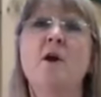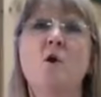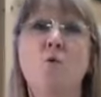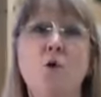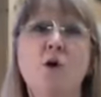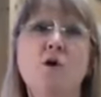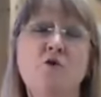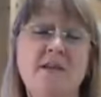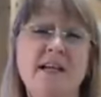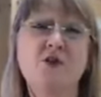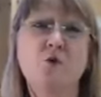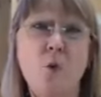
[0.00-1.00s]
we're
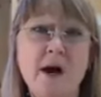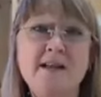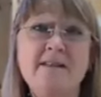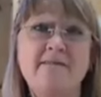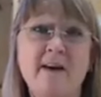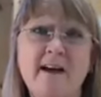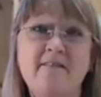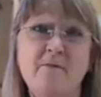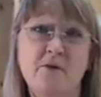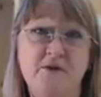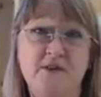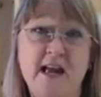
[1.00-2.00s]
losing
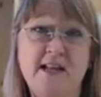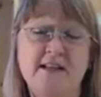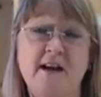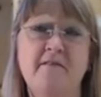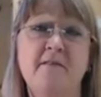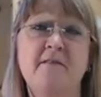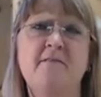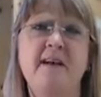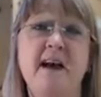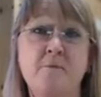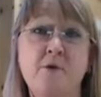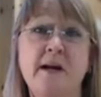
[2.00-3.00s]
25% of the
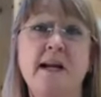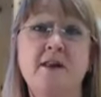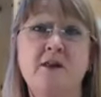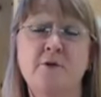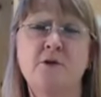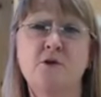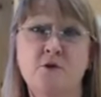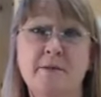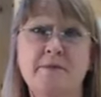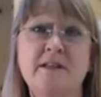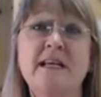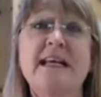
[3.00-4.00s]
fabric in those
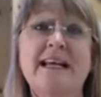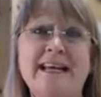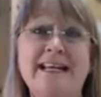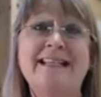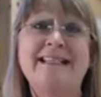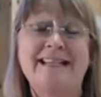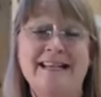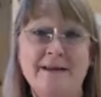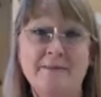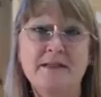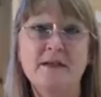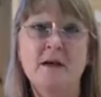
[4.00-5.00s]
strips in the
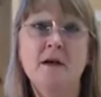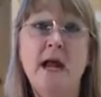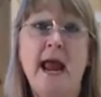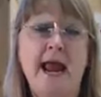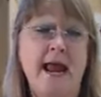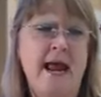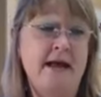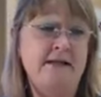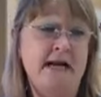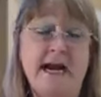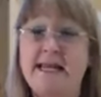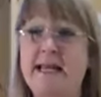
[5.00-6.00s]
seams. And
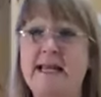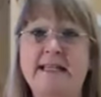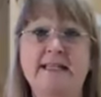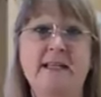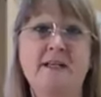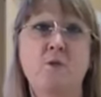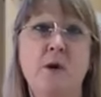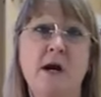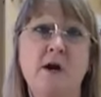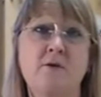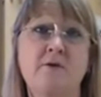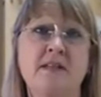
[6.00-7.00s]
I think this is
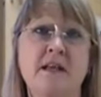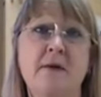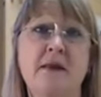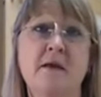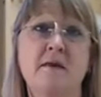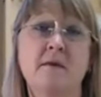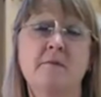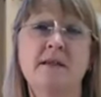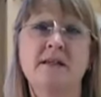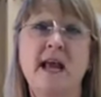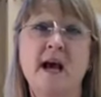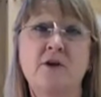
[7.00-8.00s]
where some of the
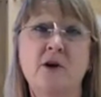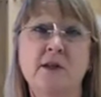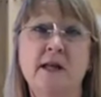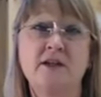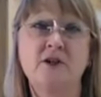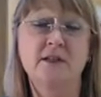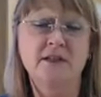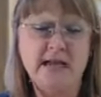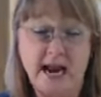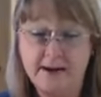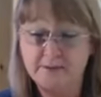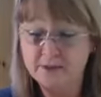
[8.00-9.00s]
miscalculations
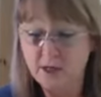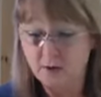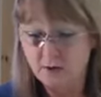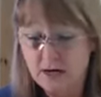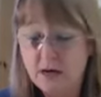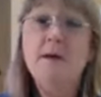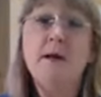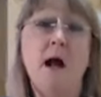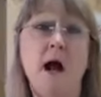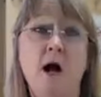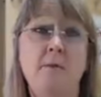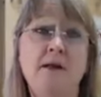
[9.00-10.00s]
came. So
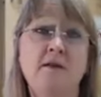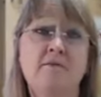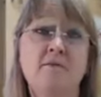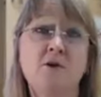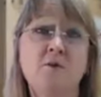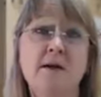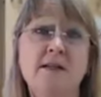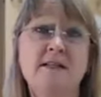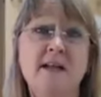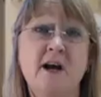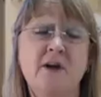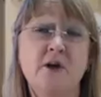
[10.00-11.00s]
I'll be the first one to
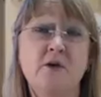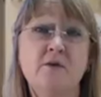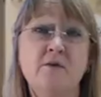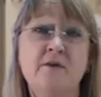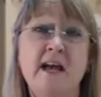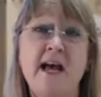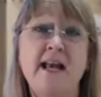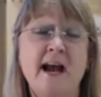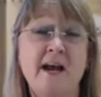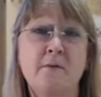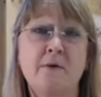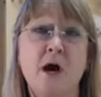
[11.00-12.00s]
tell you that I
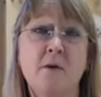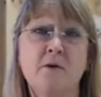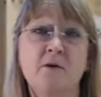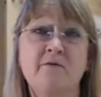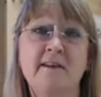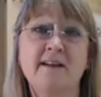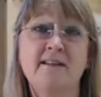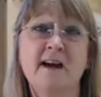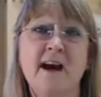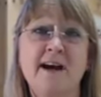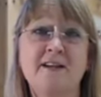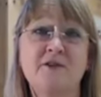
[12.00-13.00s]
am not perfect.
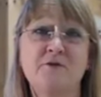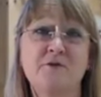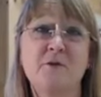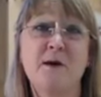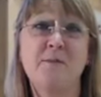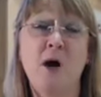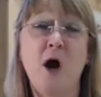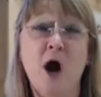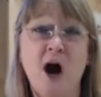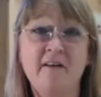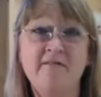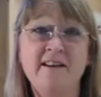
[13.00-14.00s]
I screw up
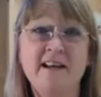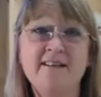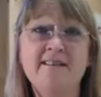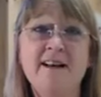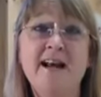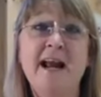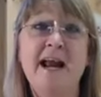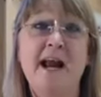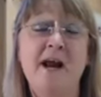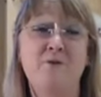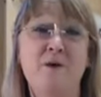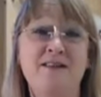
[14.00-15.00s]
often.
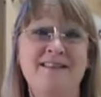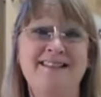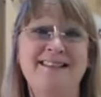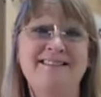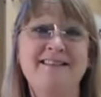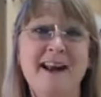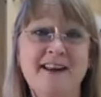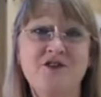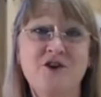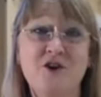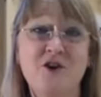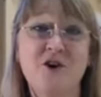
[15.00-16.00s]
It wasn't
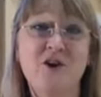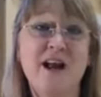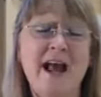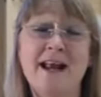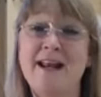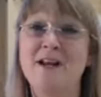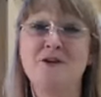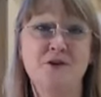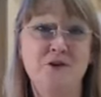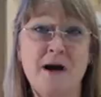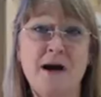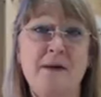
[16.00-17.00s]
intentional, and I
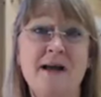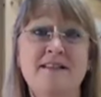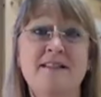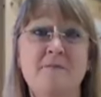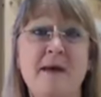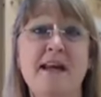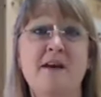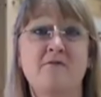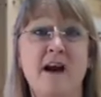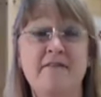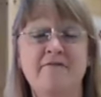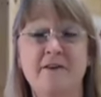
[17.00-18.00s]
do my best to make it
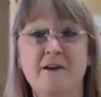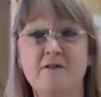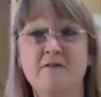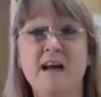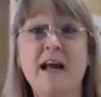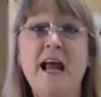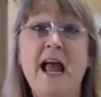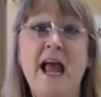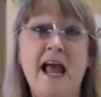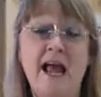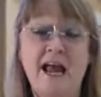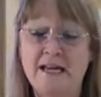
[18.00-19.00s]
right for you.
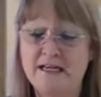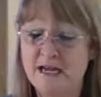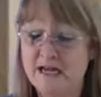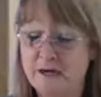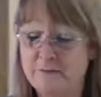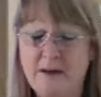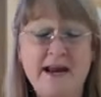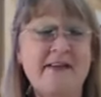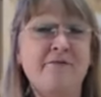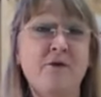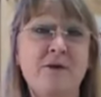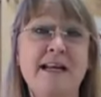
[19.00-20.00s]
And
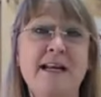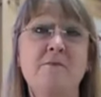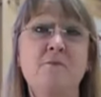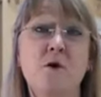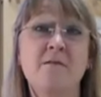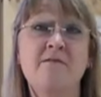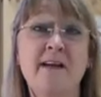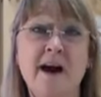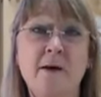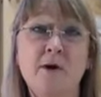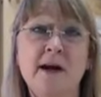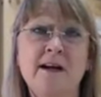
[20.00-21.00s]
if you need more
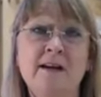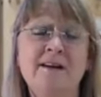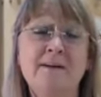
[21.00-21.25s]
fabric,